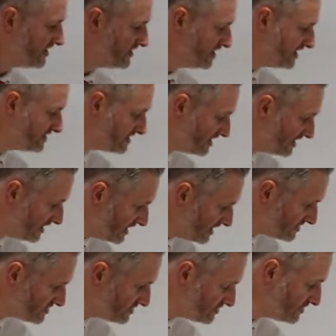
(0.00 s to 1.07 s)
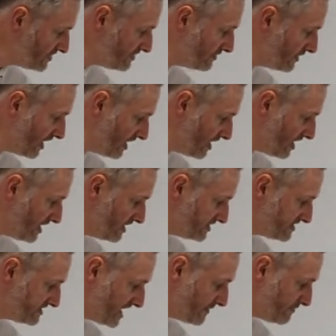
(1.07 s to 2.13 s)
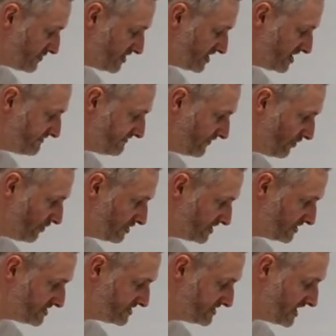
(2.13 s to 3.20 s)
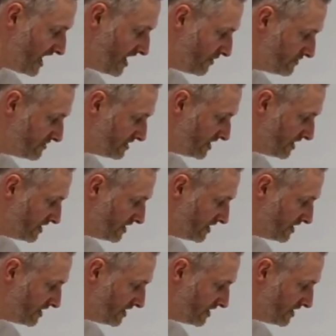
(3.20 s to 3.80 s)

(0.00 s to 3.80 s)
I need is to step the voltage down